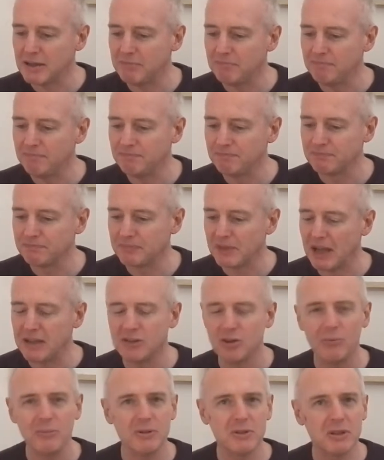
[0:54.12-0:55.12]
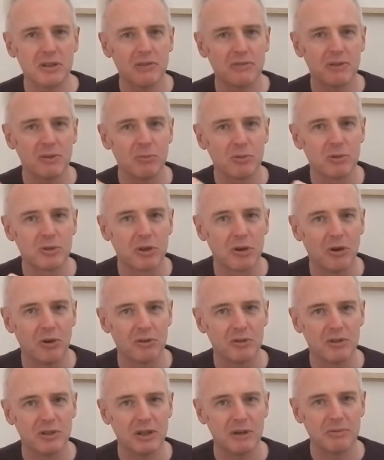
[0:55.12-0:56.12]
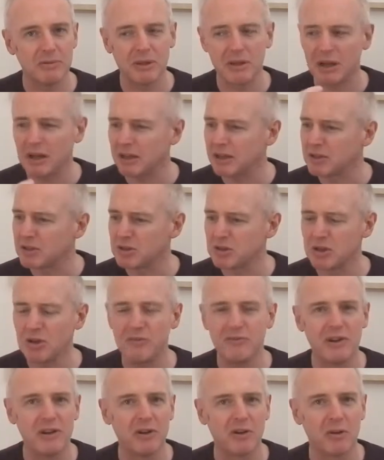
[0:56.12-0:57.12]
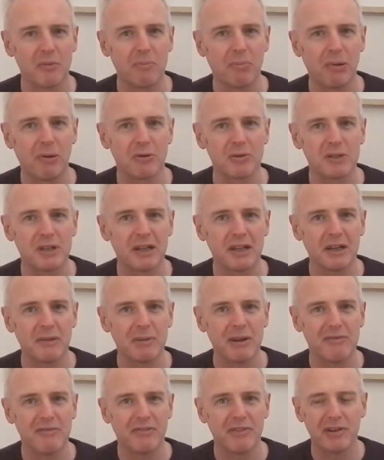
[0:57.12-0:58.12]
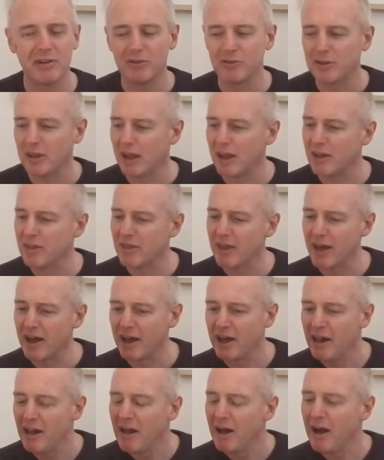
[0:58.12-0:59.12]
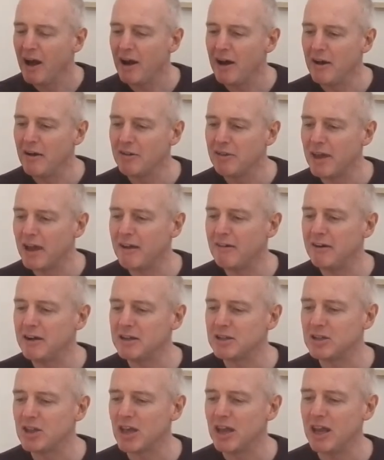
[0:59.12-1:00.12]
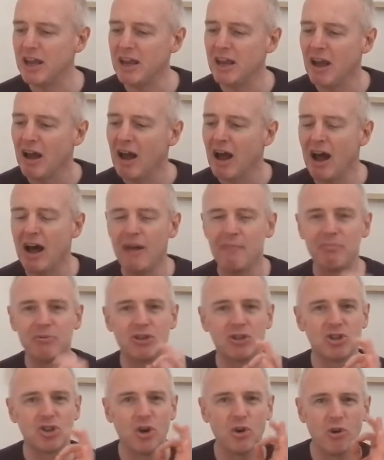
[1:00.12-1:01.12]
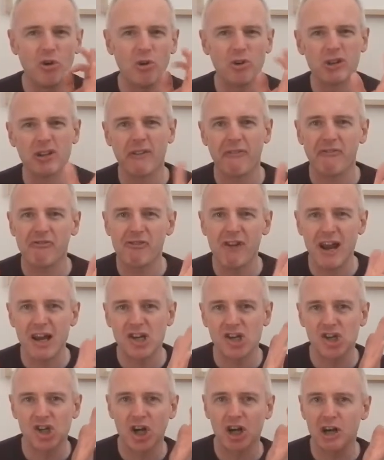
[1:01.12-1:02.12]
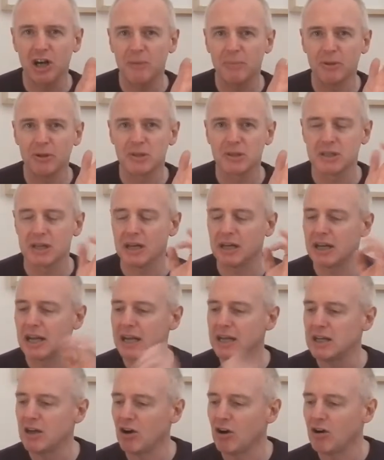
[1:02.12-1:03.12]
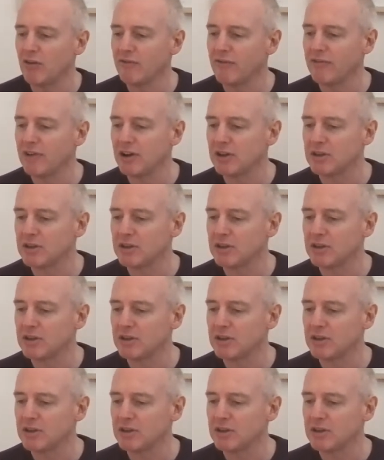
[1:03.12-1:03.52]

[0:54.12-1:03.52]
almost as if someone's got something like a Sauvignon and plonked a little bit of Viognier in there. There is the taut, fresh, herbal side of